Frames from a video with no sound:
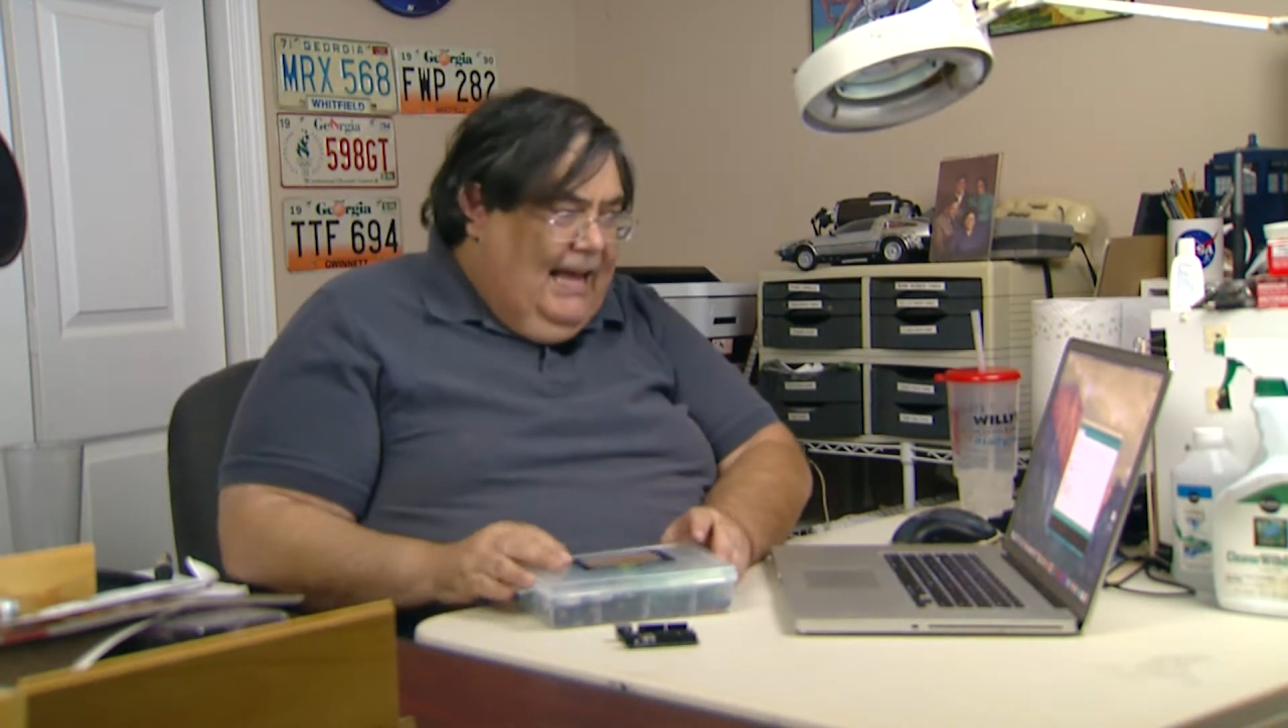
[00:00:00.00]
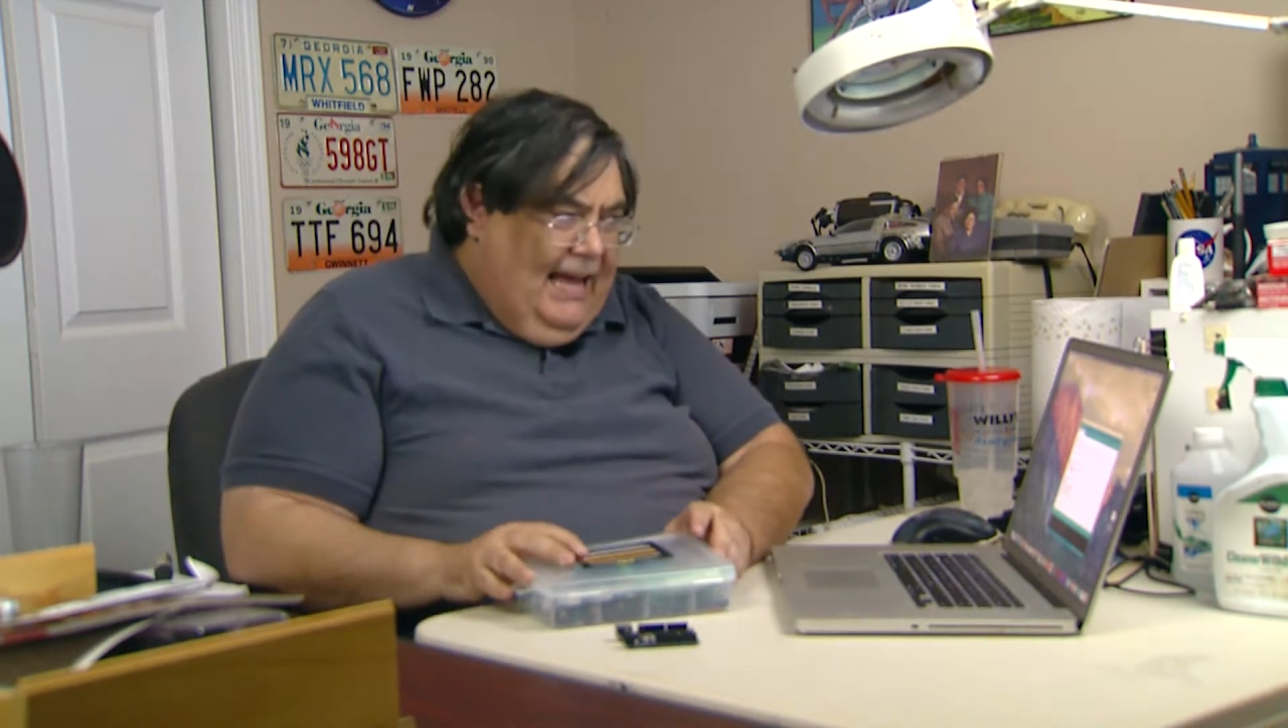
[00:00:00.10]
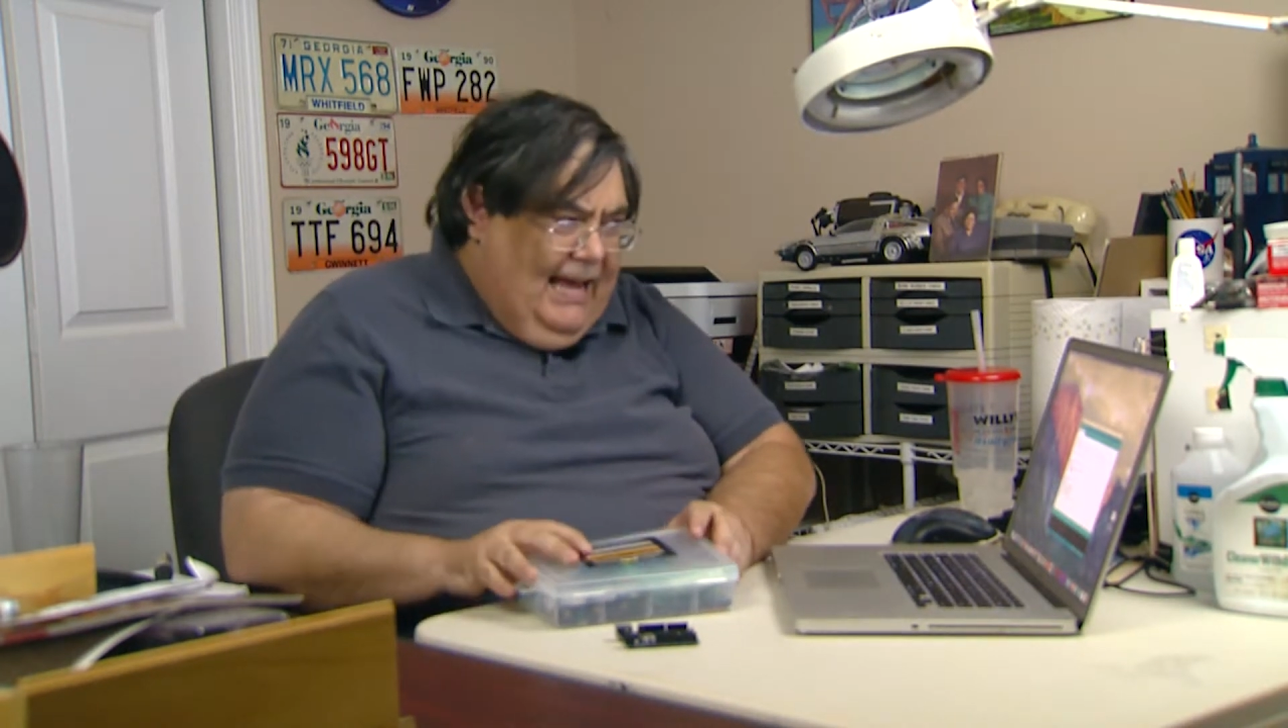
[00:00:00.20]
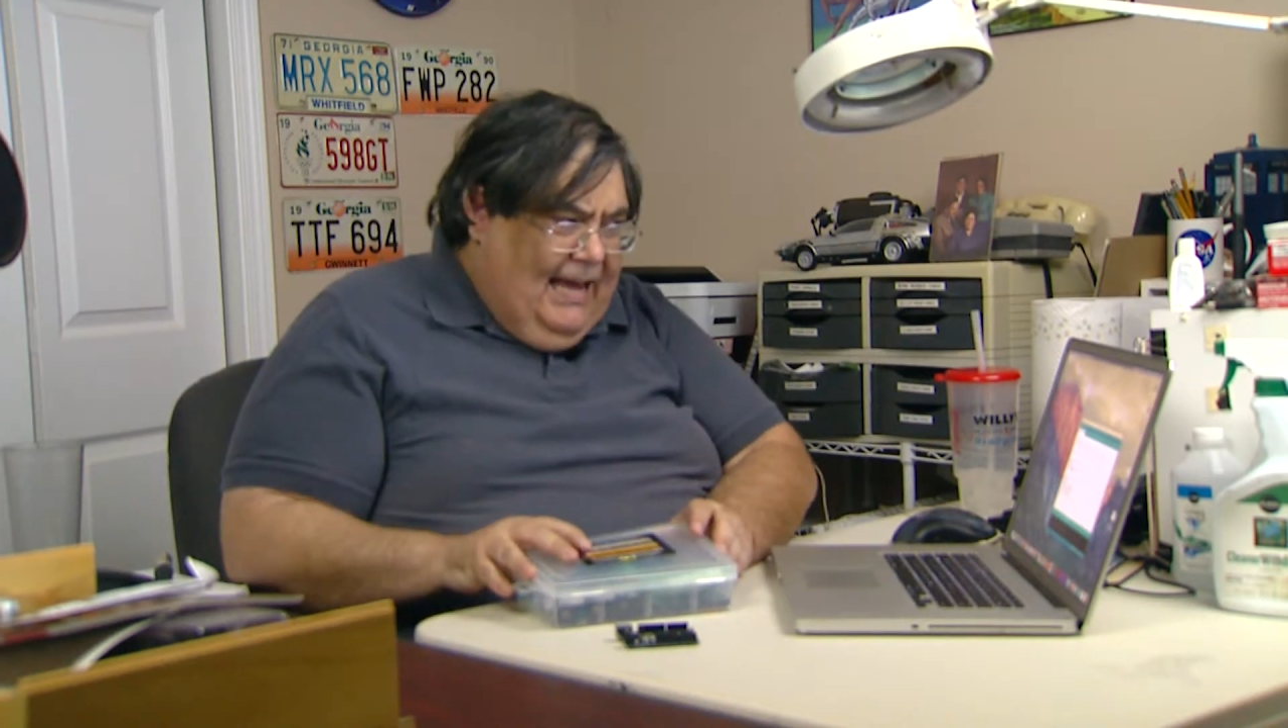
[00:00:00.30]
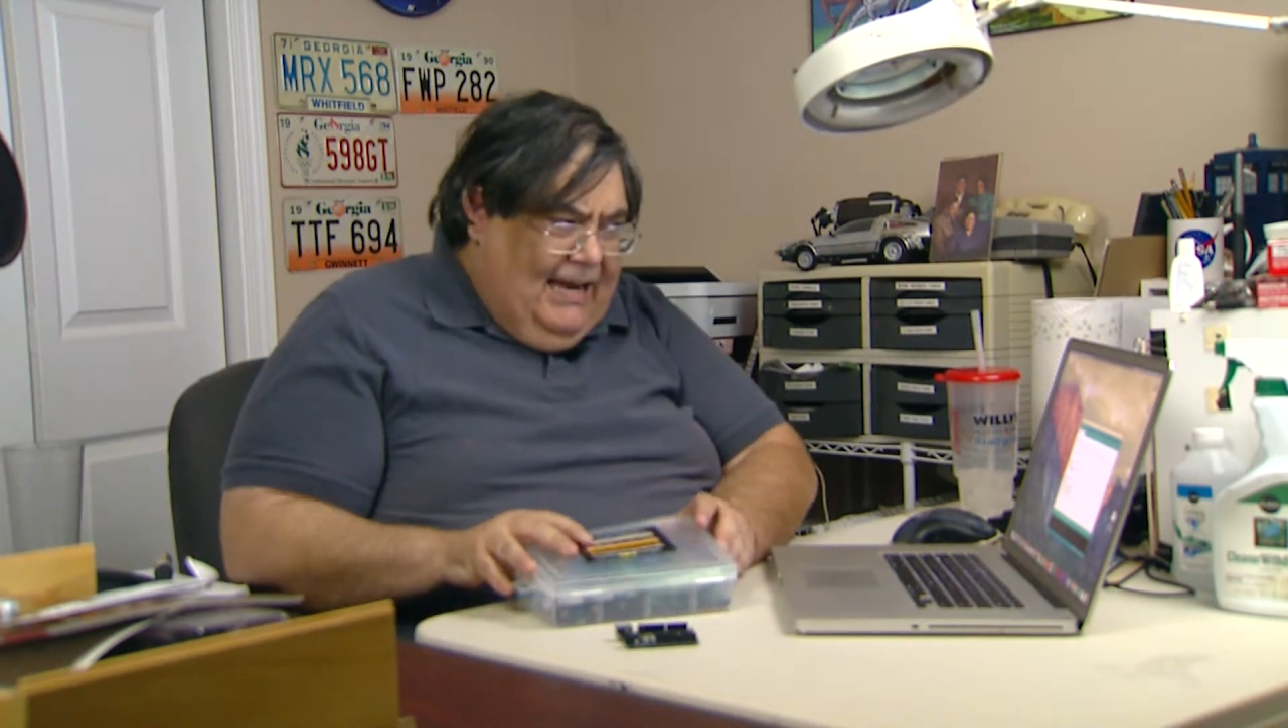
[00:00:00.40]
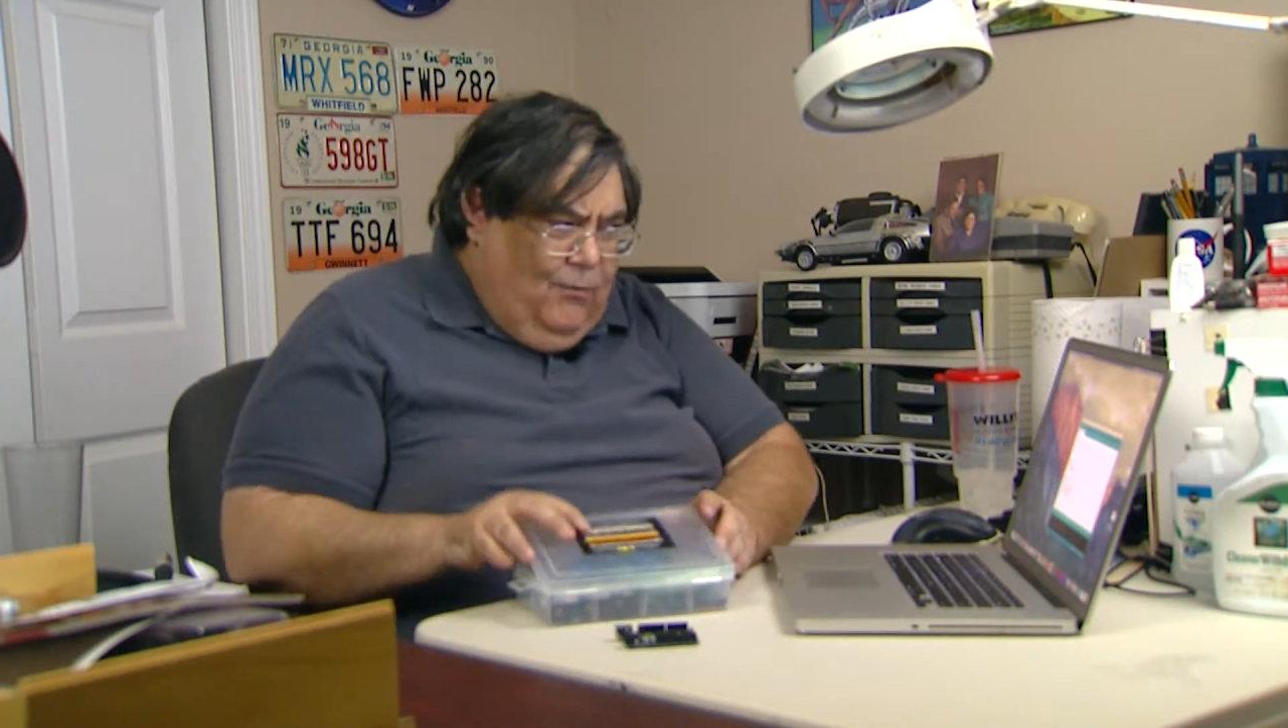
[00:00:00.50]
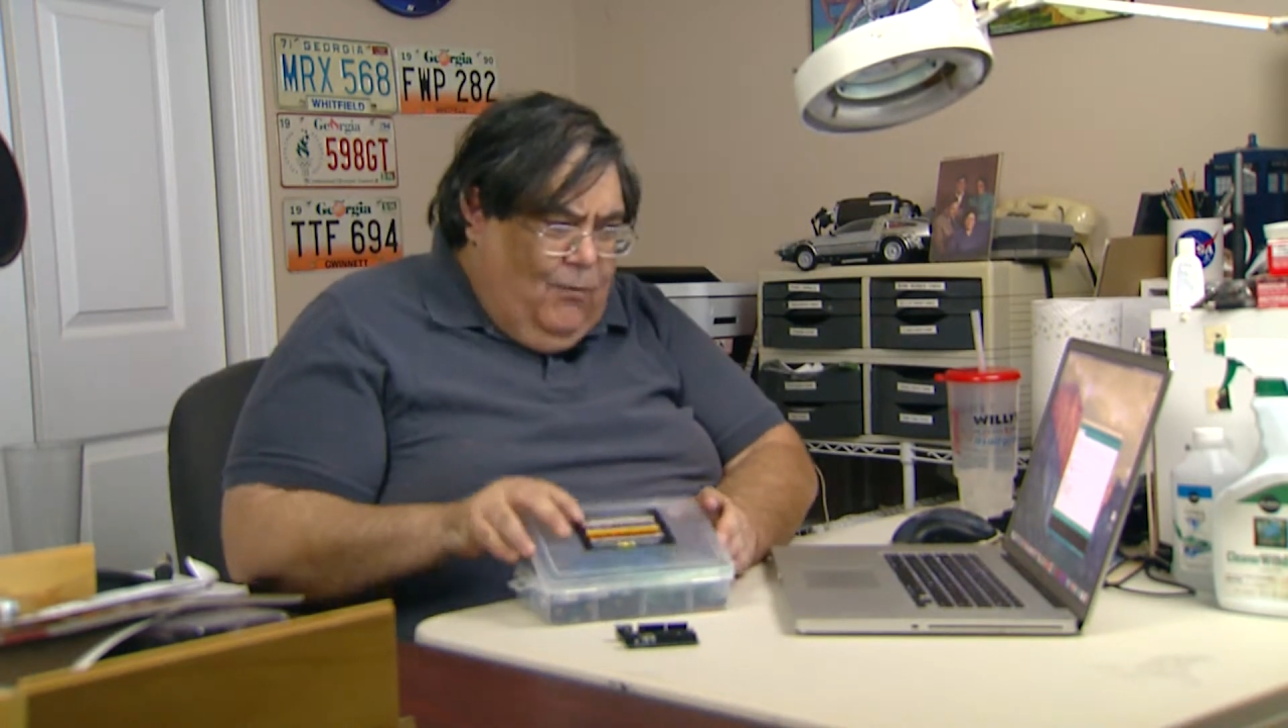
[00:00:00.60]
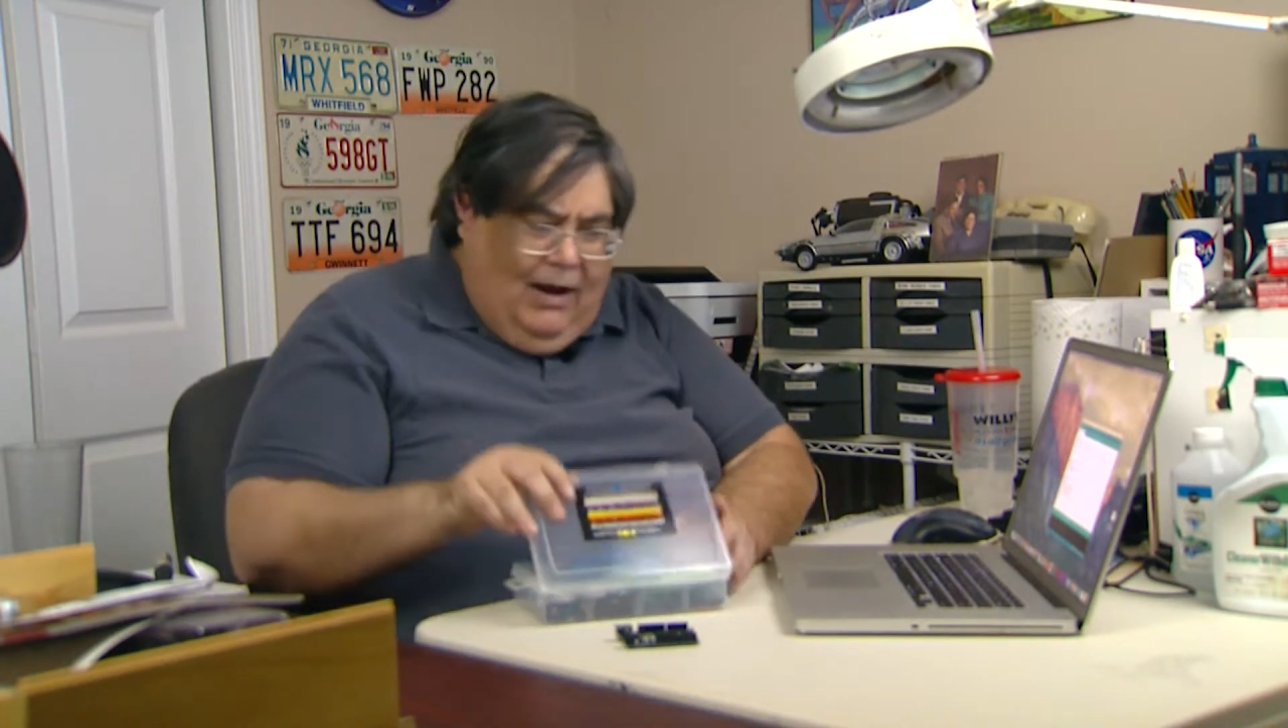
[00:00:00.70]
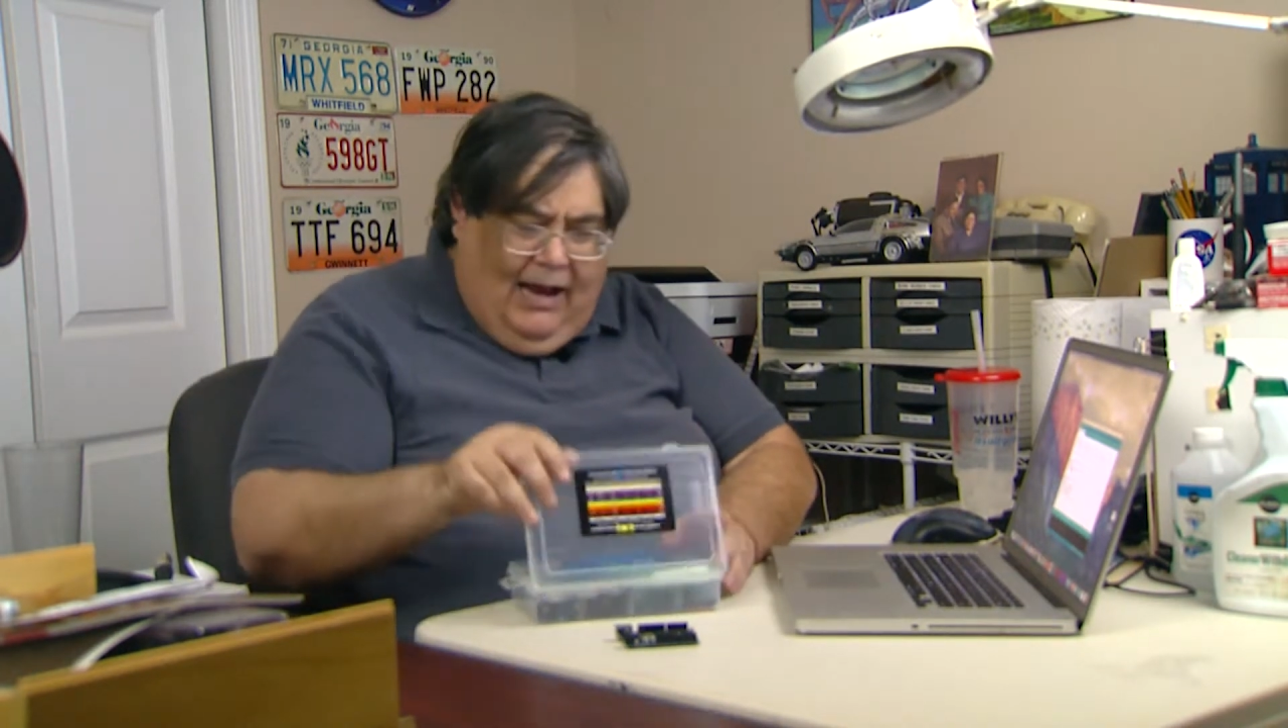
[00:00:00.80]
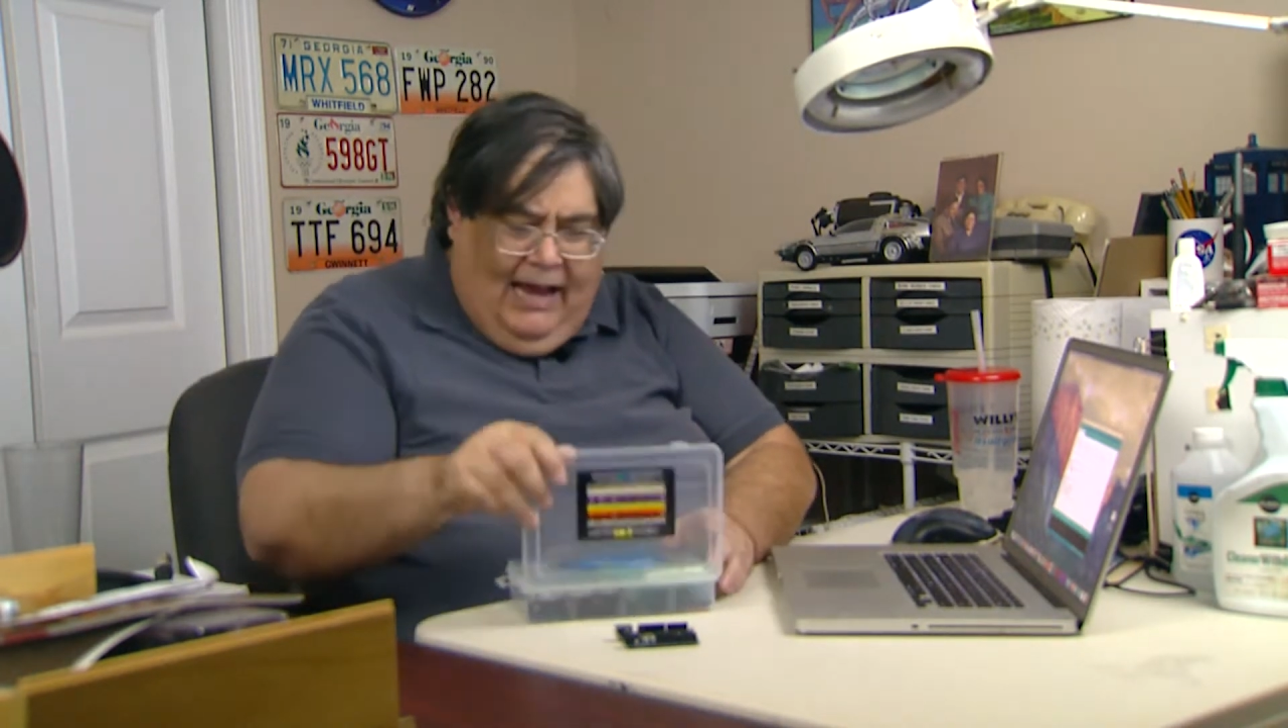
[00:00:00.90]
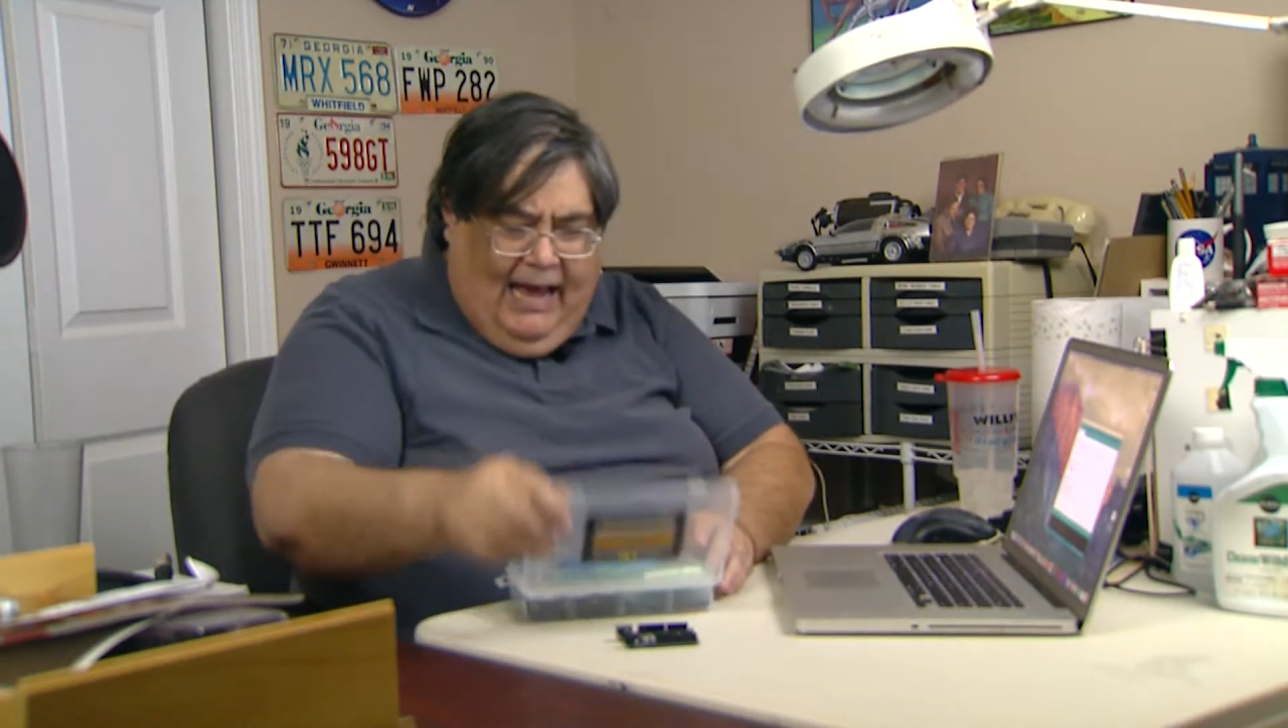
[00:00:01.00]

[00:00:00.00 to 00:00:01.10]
And what I